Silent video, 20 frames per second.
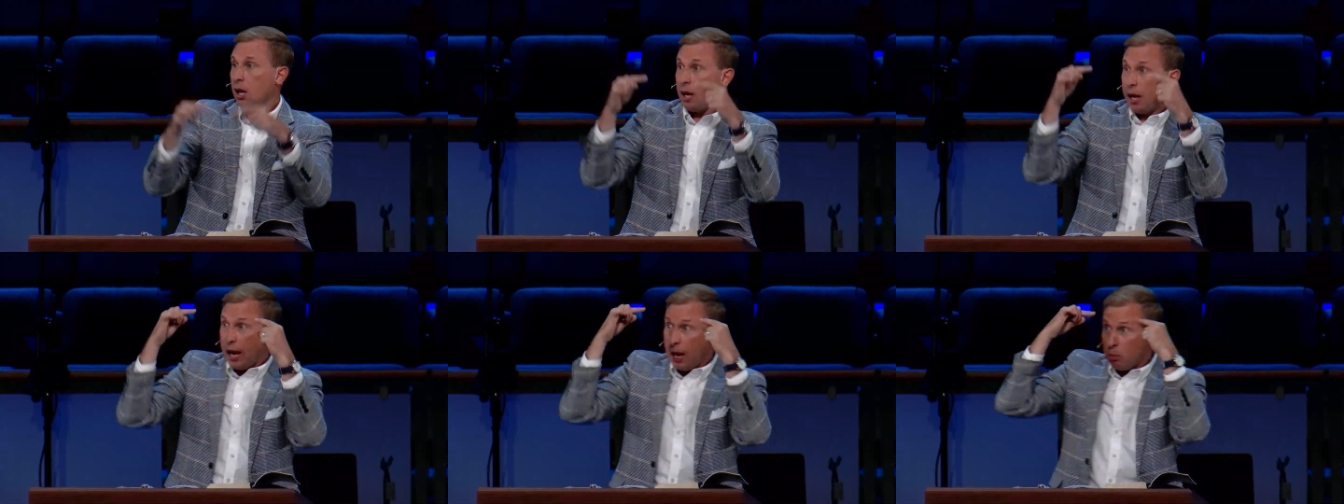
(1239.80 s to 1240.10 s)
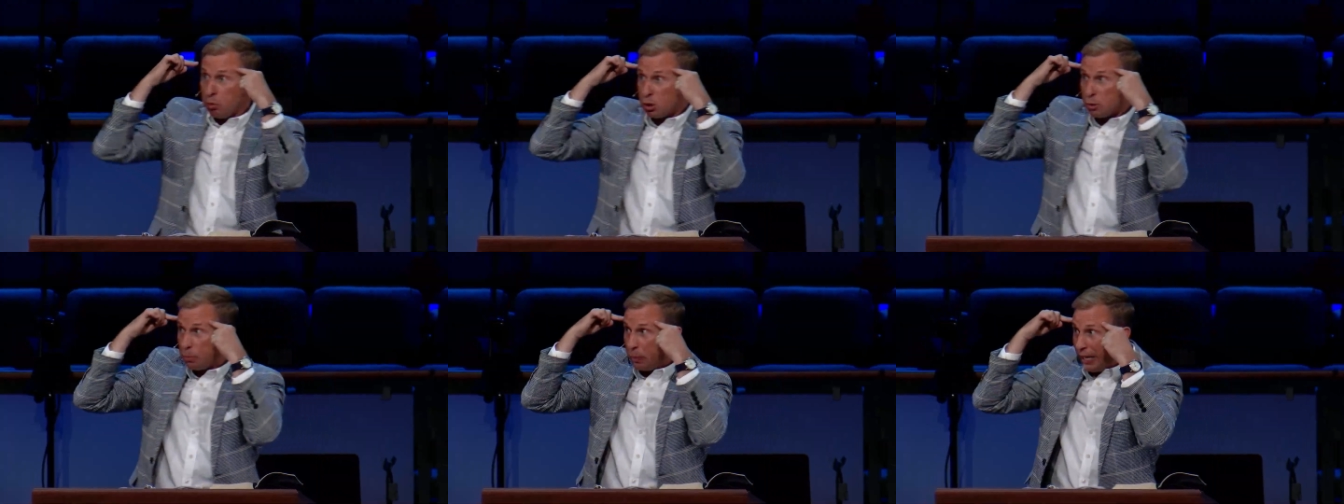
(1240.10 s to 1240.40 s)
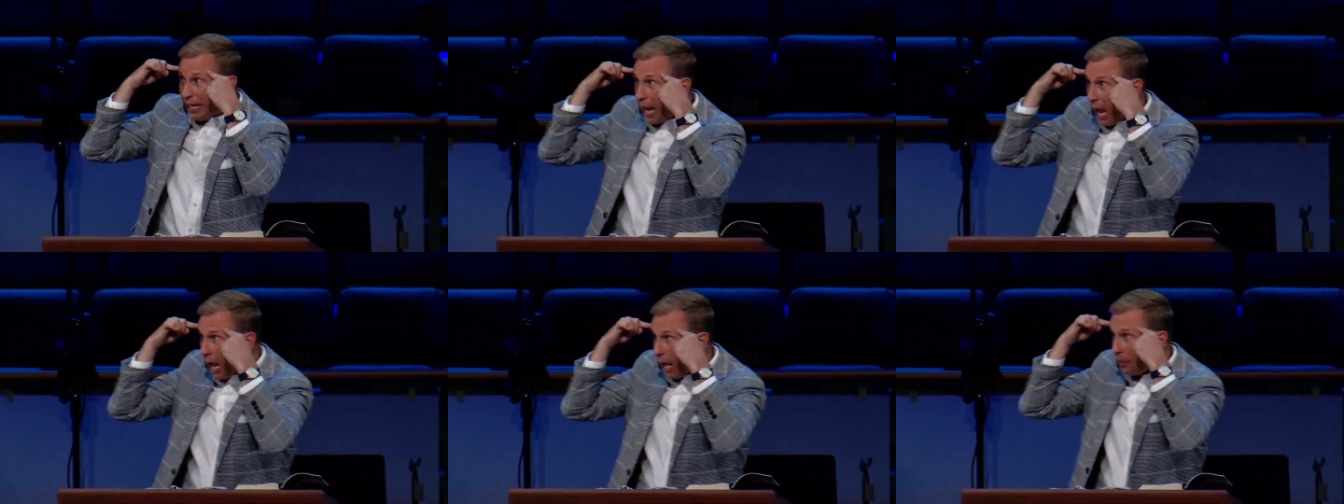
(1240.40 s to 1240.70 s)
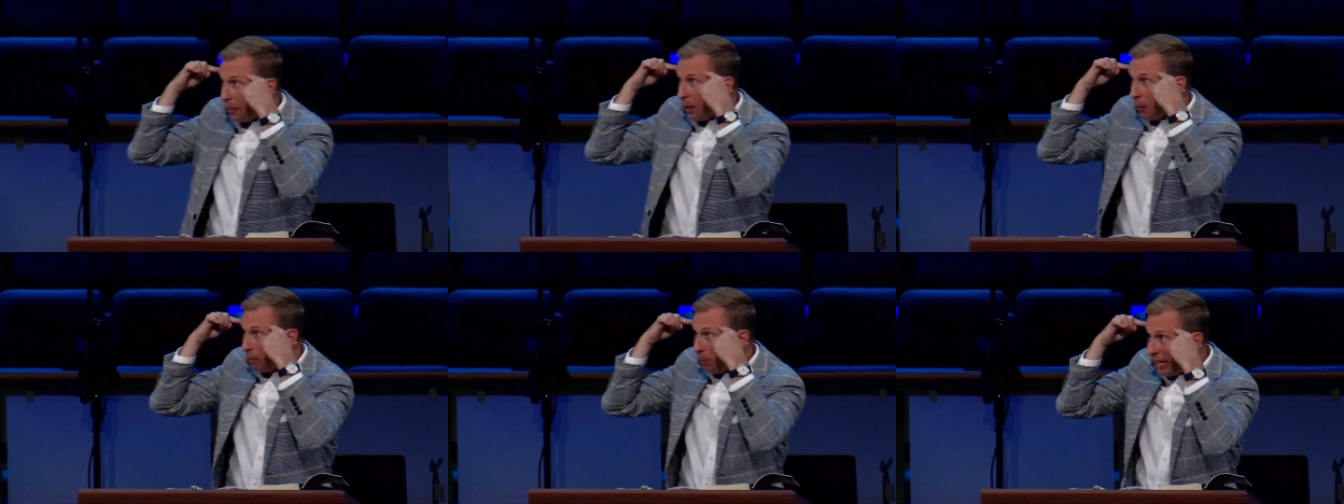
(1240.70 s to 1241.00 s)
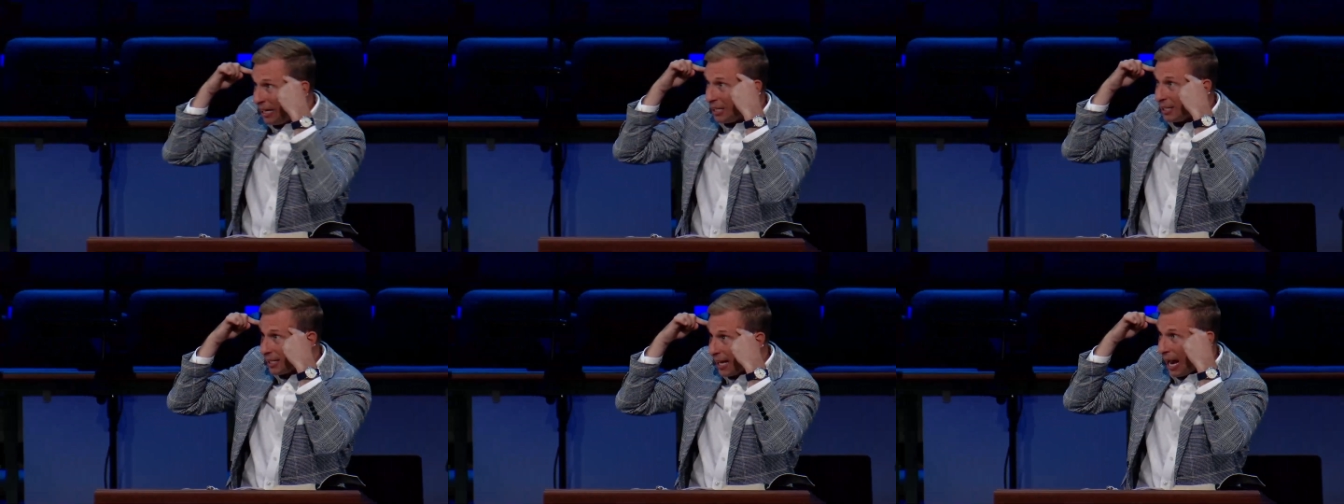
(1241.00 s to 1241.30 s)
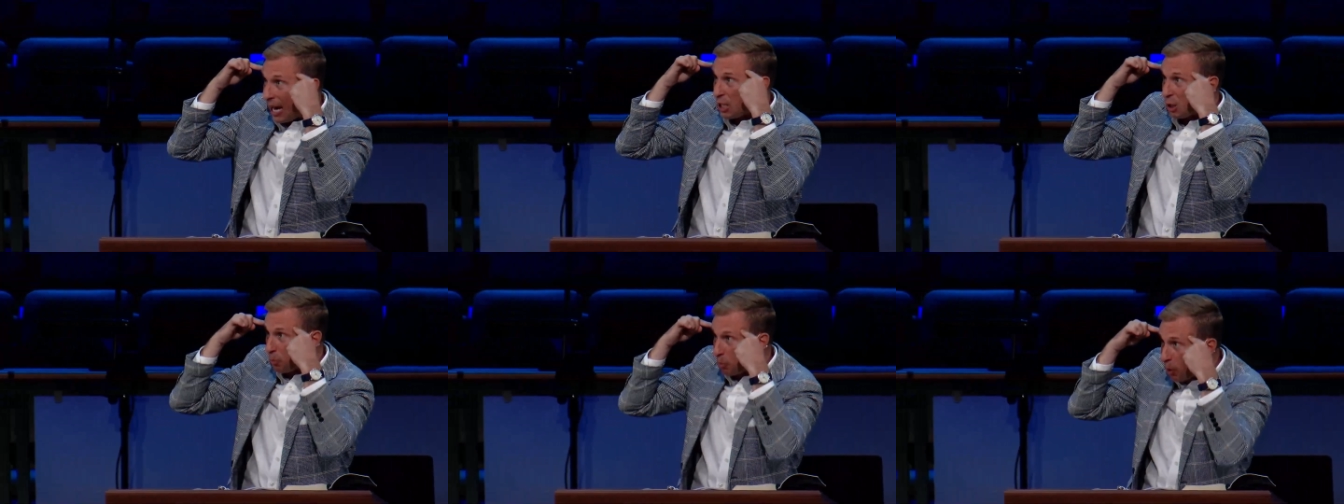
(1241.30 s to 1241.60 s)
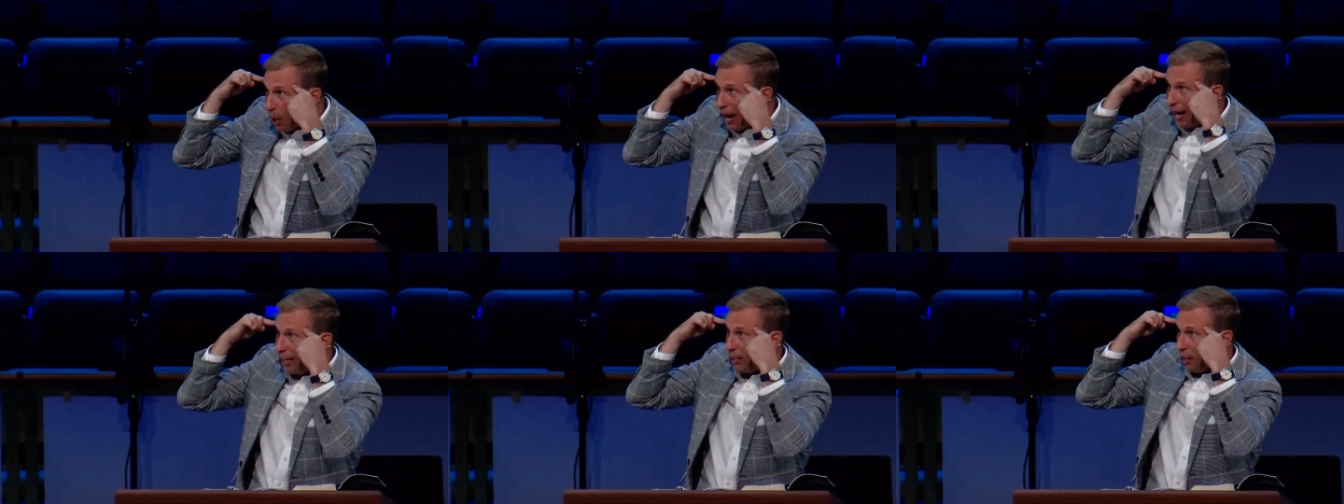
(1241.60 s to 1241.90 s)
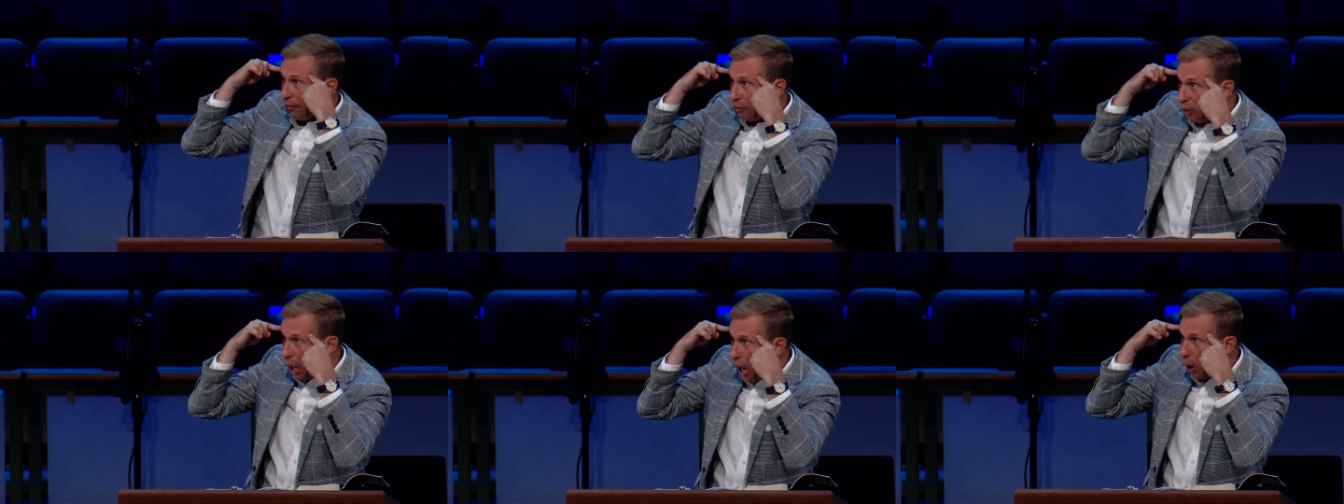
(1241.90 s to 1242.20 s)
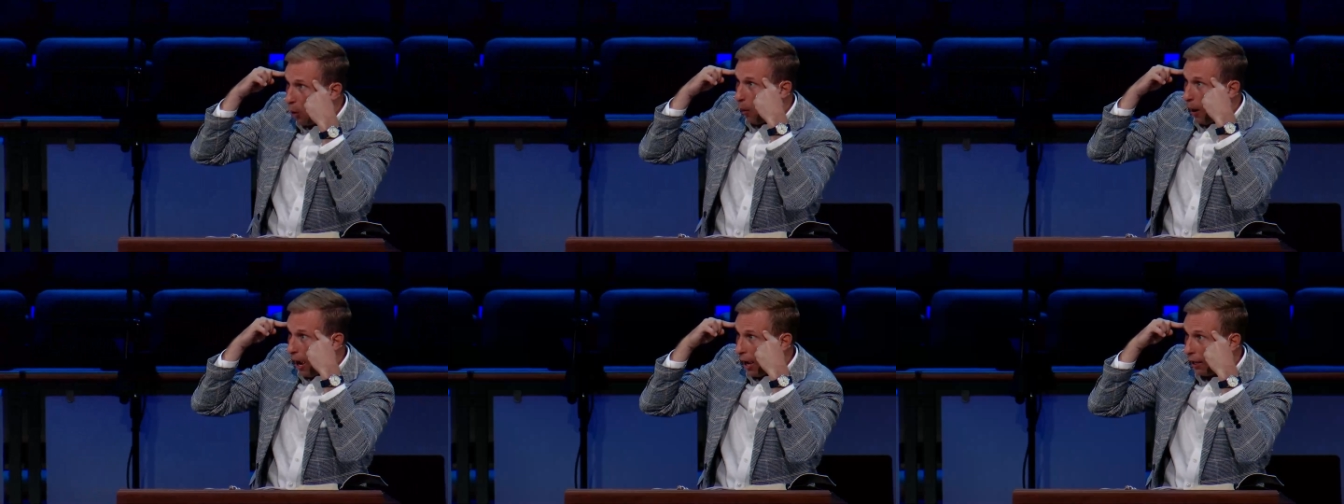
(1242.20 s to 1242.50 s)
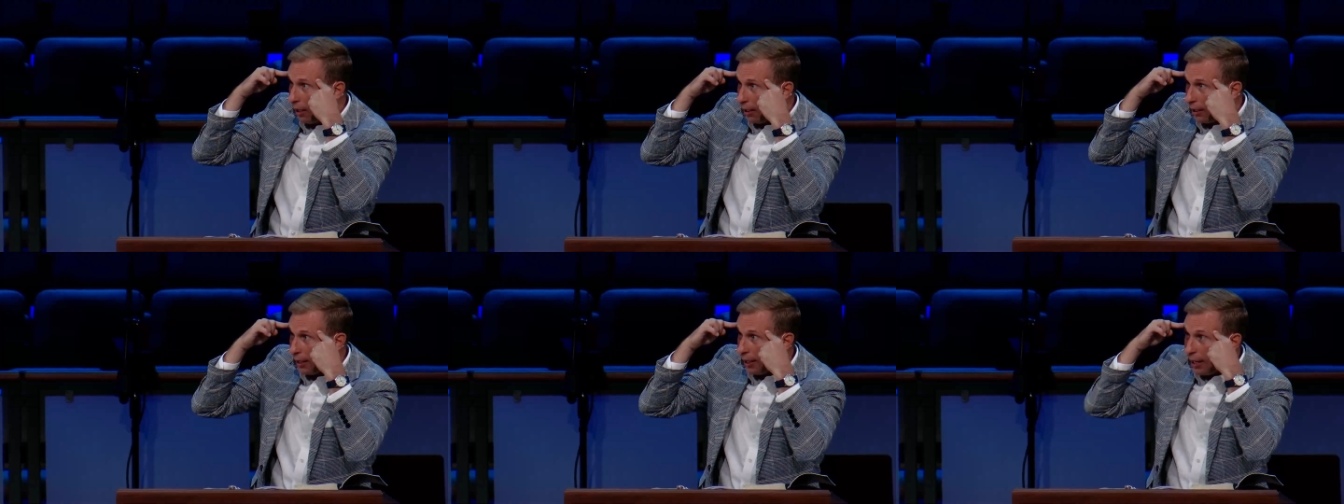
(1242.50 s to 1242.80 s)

It was beyond the pea sized brain of Noah